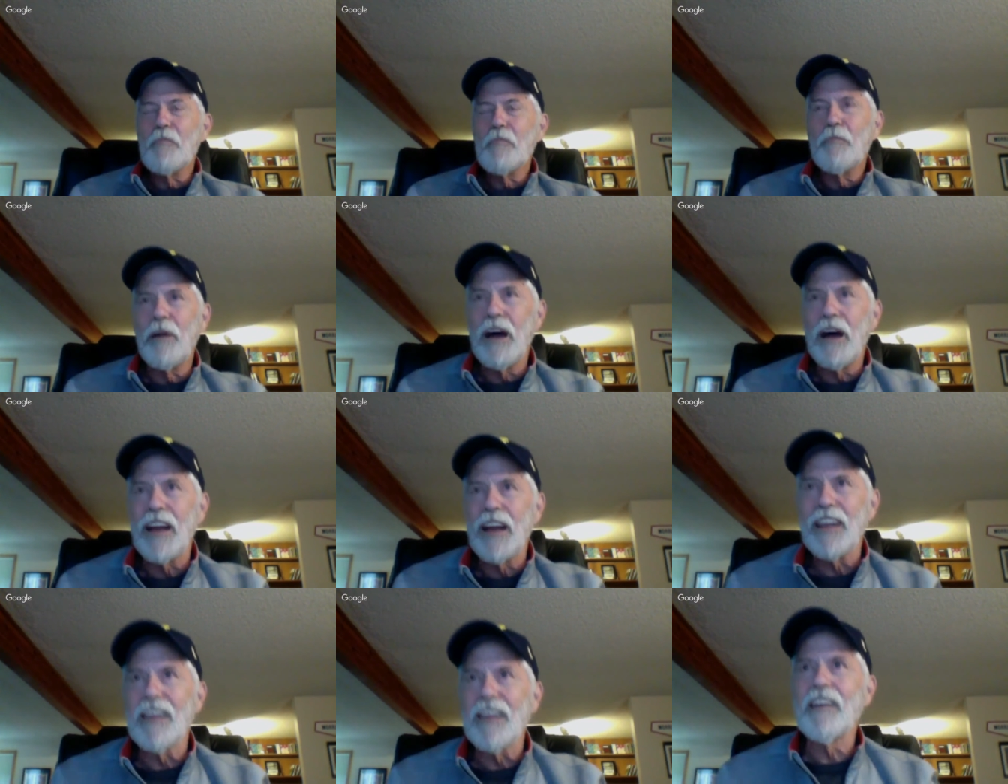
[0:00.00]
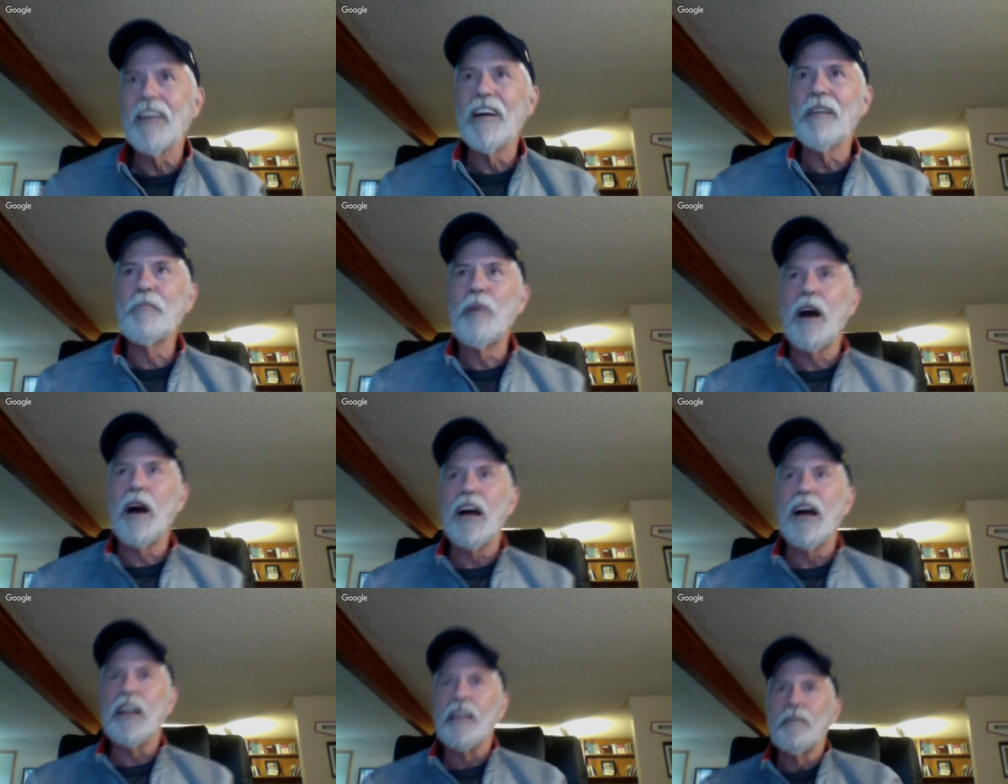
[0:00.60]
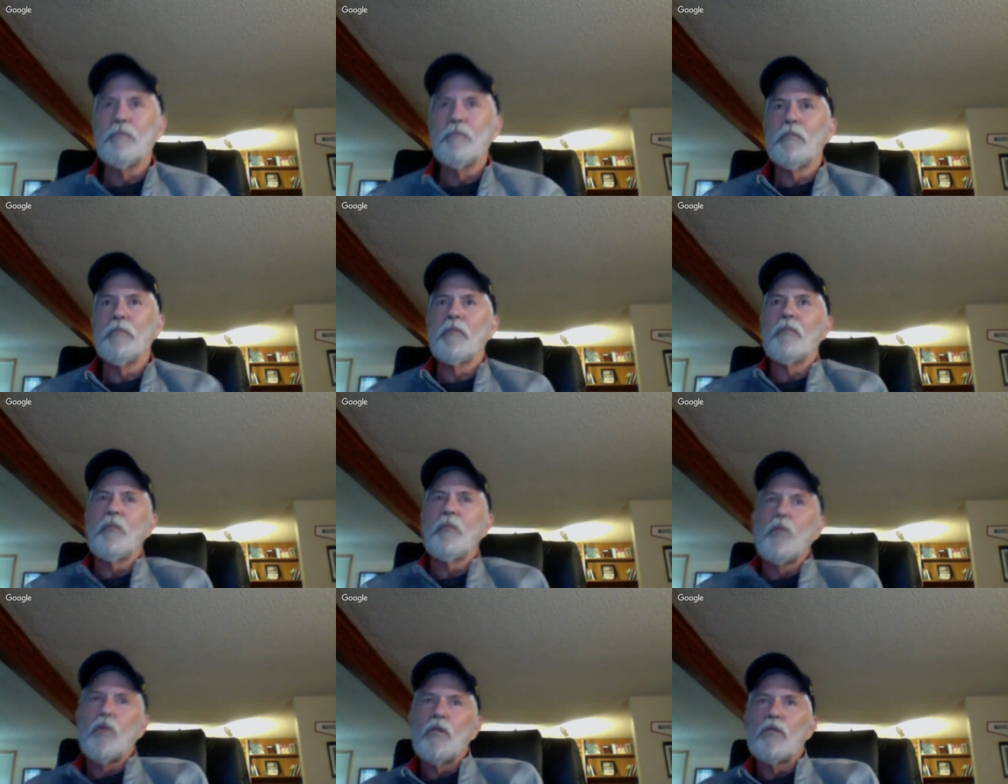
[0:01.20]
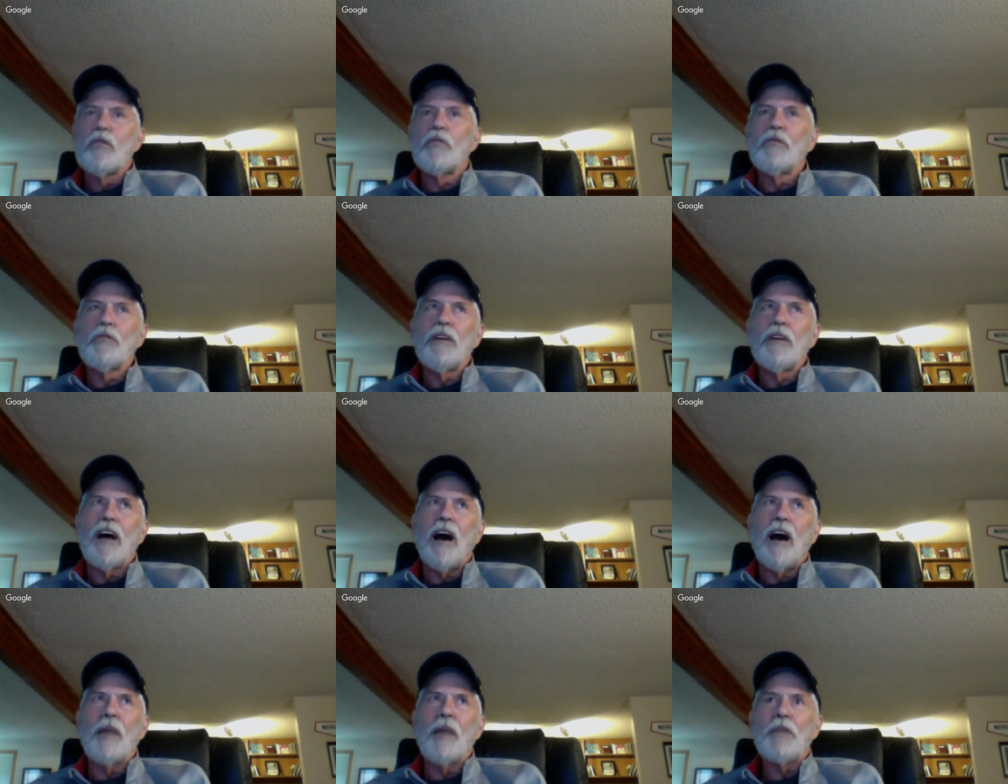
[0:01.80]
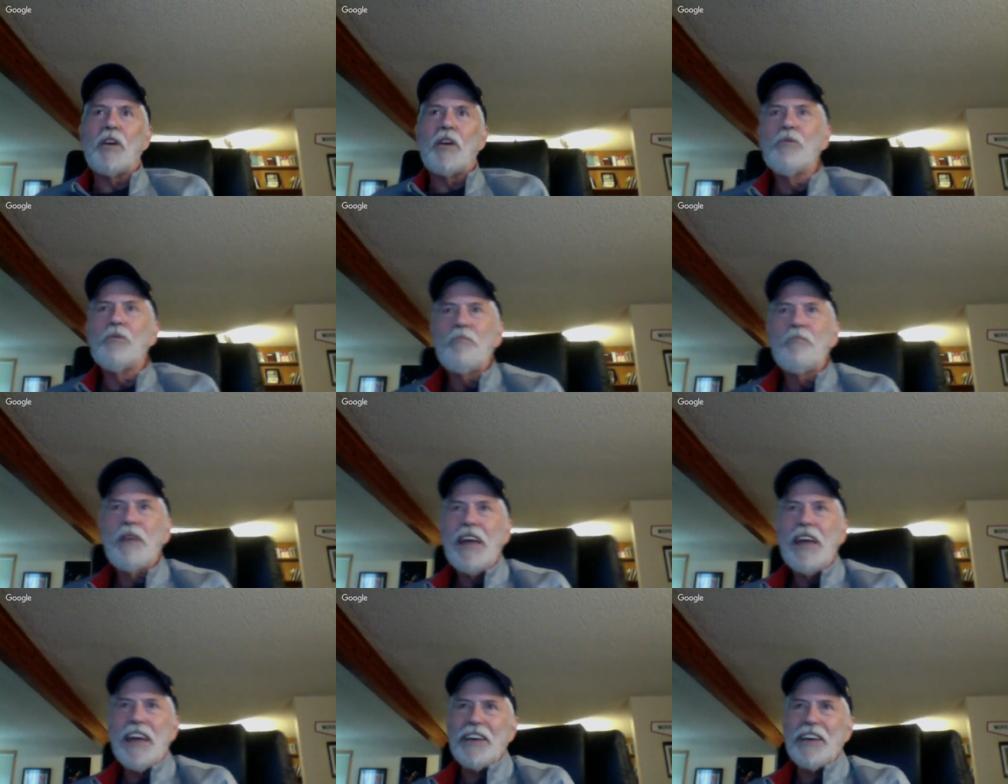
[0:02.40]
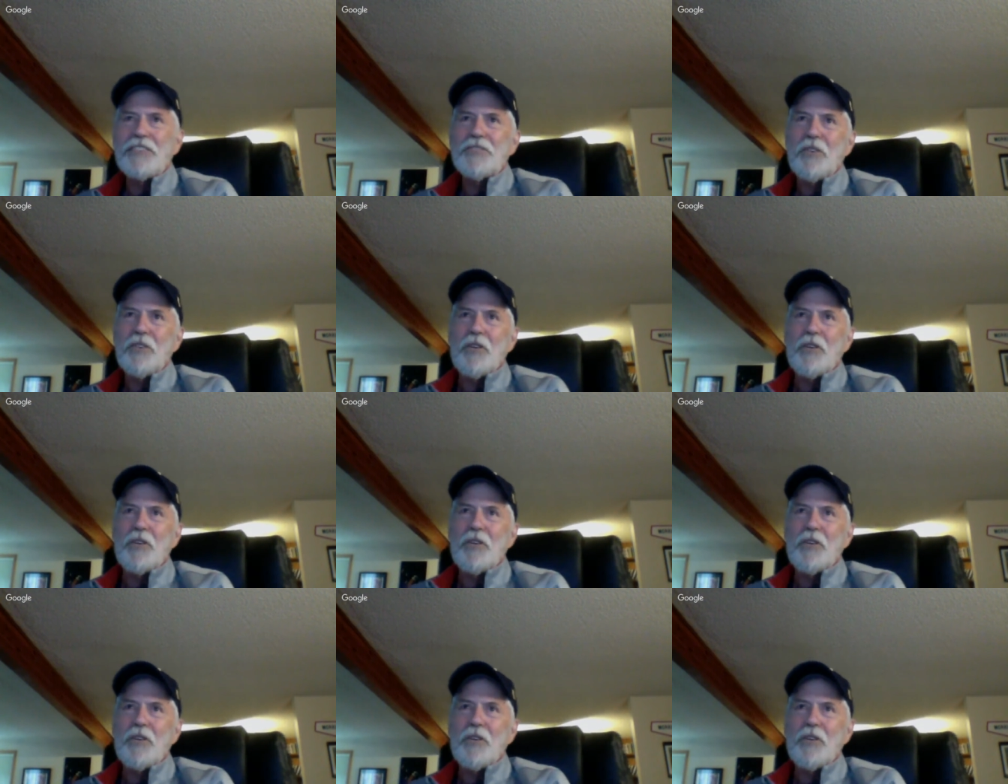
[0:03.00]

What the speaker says: But I'm a human being, and so are